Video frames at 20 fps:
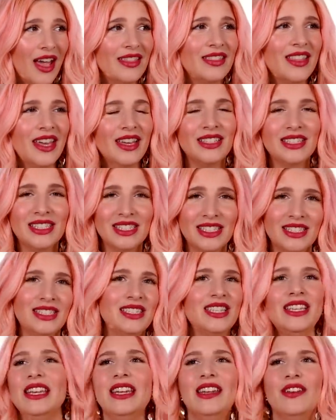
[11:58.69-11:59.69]
and like
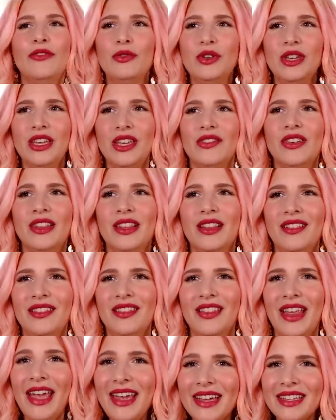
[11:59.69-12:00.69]
seen if we even
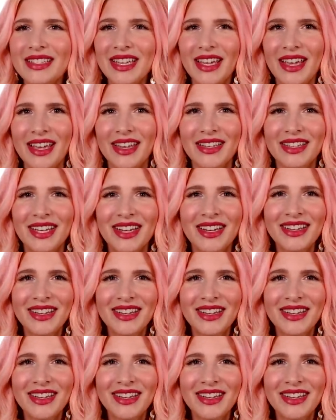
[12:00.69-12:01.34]
liked it.